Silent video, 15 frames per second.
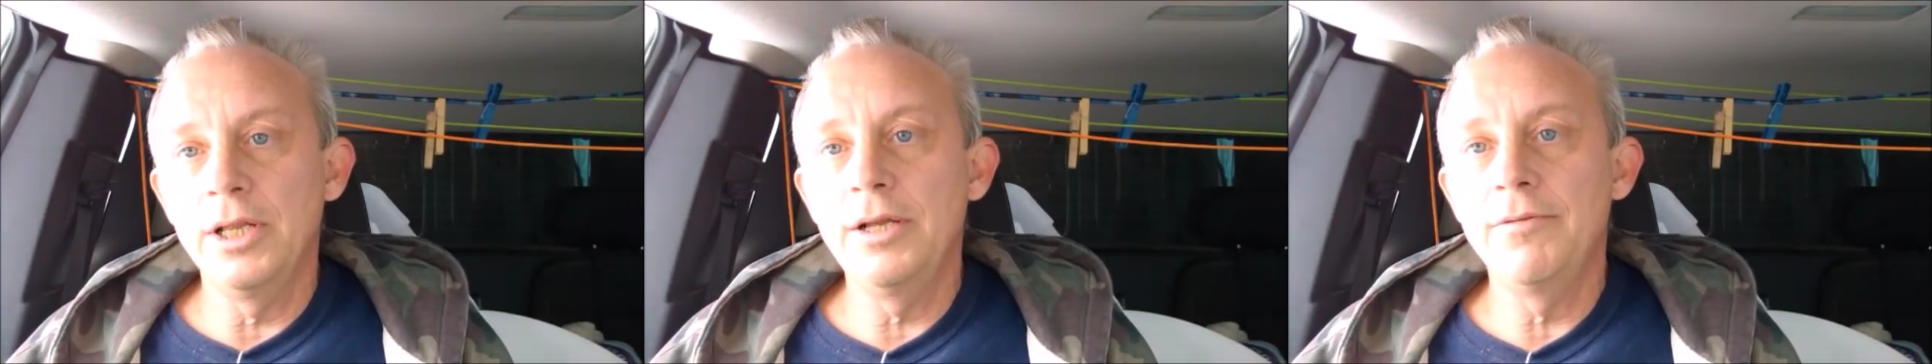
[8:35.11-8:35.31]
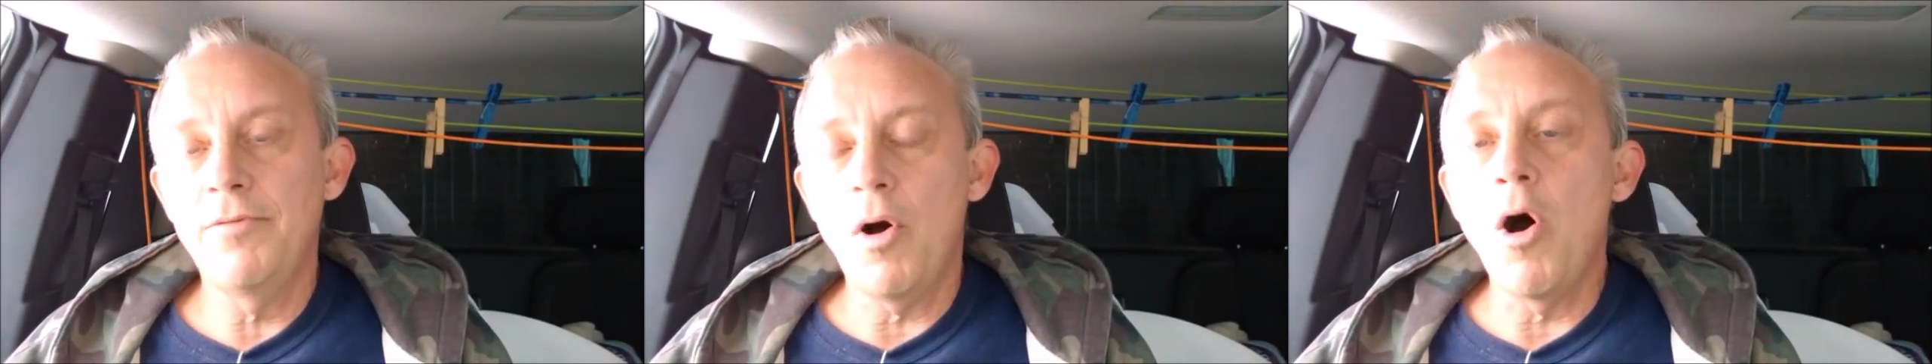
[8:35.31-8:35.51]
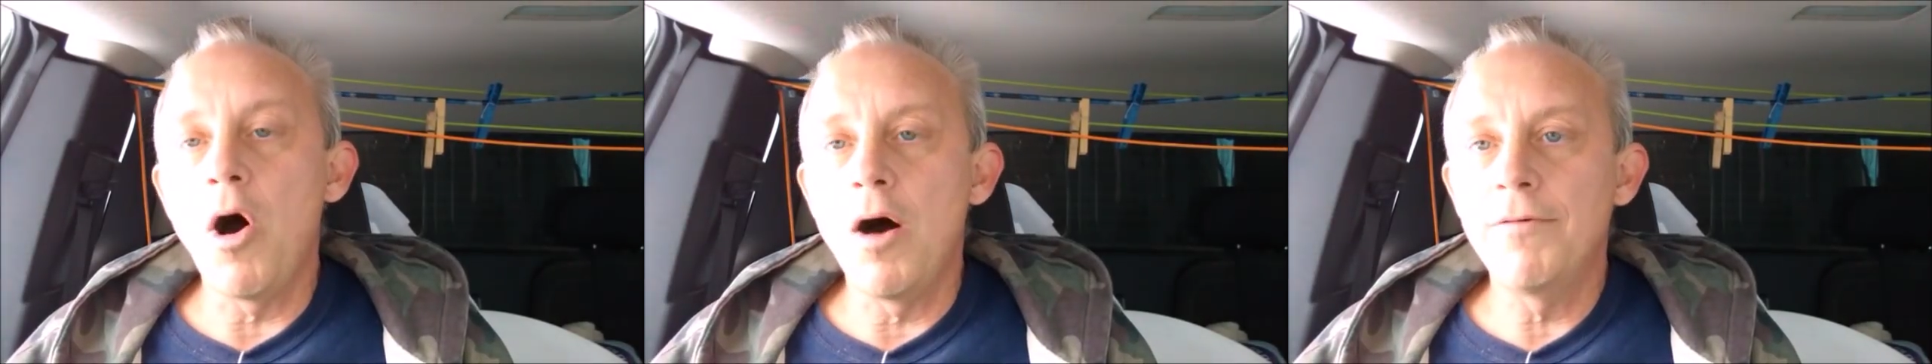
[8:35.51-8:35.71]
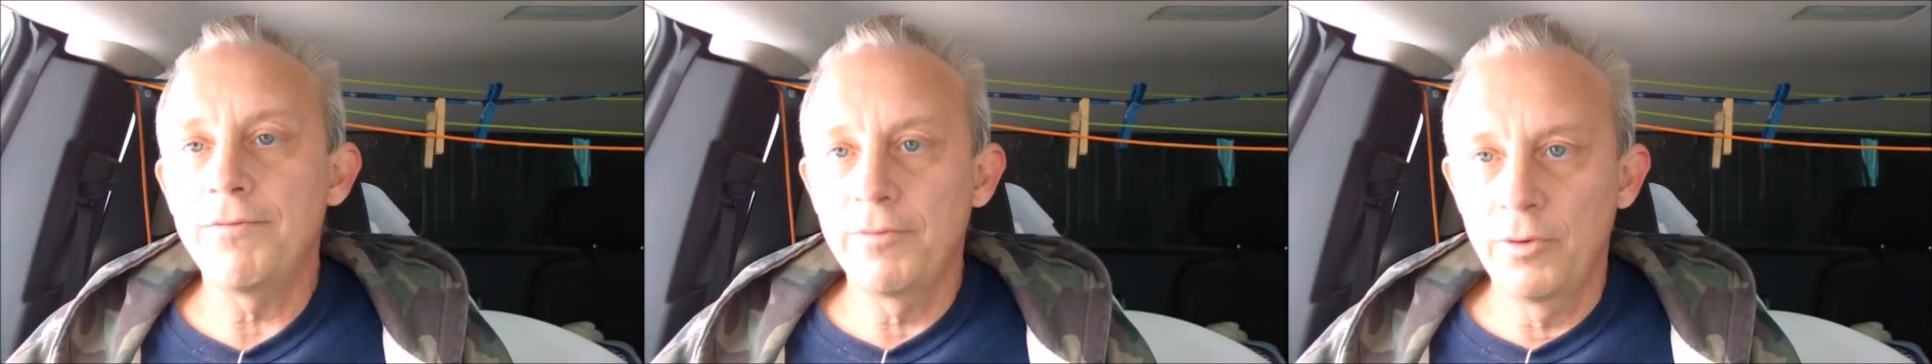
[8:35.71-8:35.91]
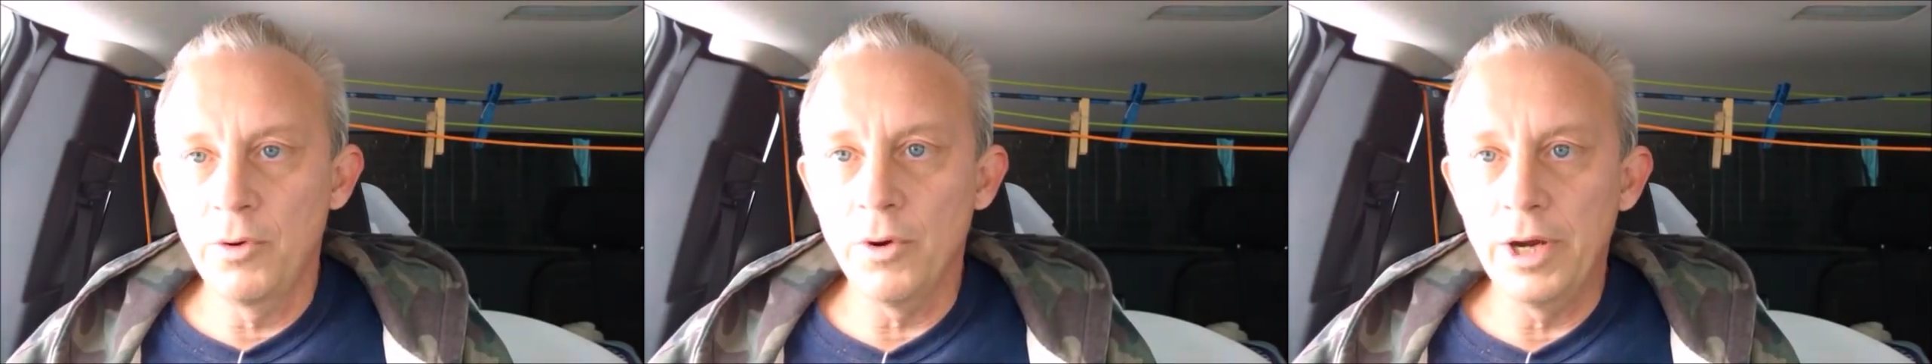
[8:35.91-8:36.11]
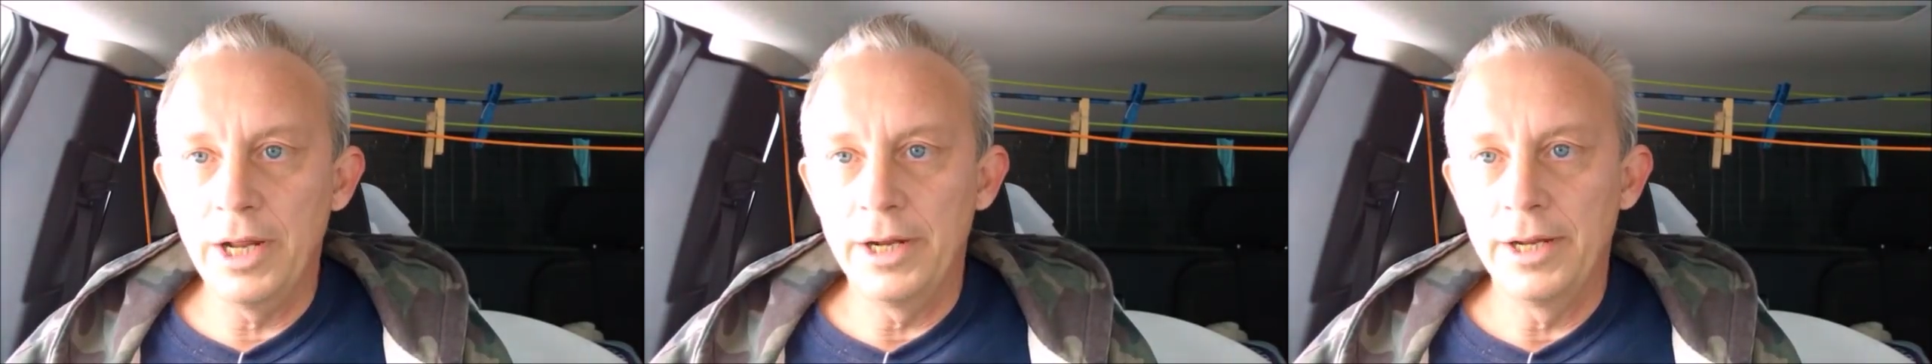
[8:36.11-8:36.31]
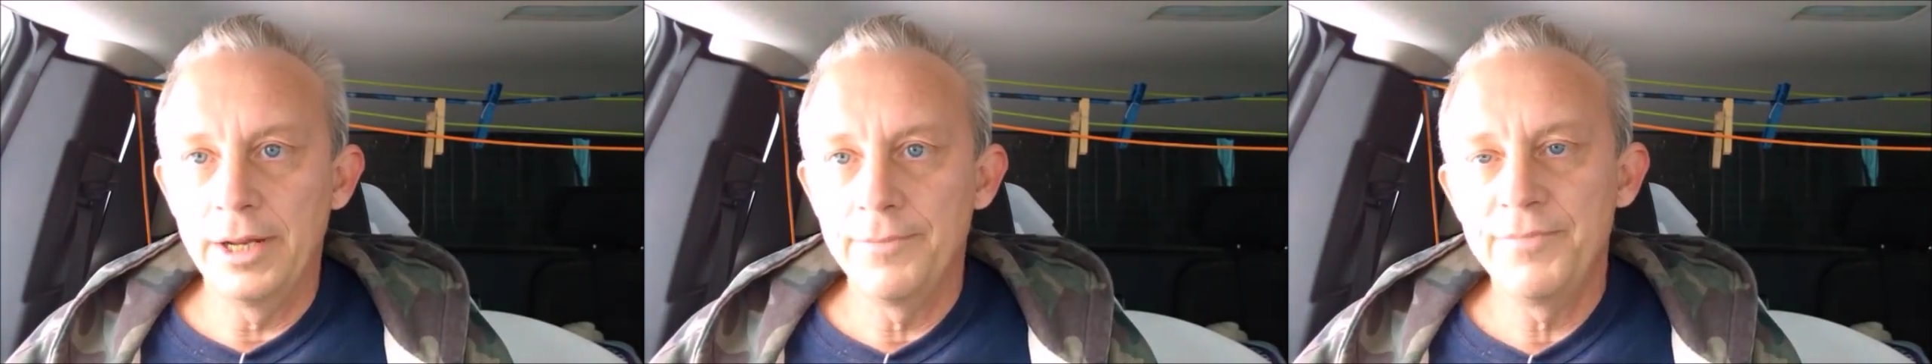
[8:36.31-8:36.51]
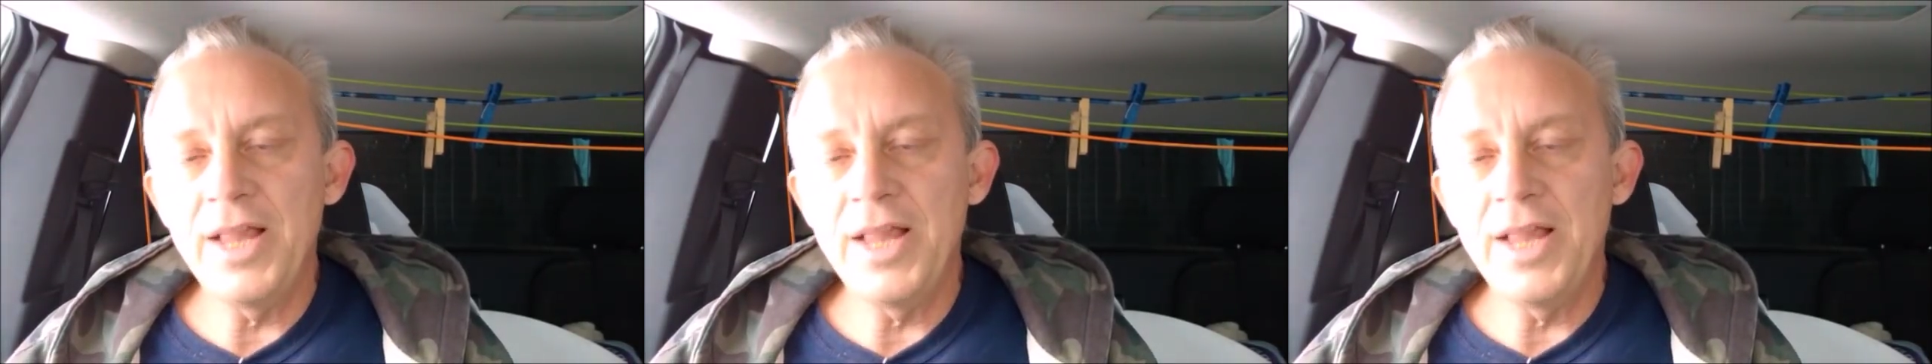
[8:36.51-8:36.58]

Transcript: live off-grid.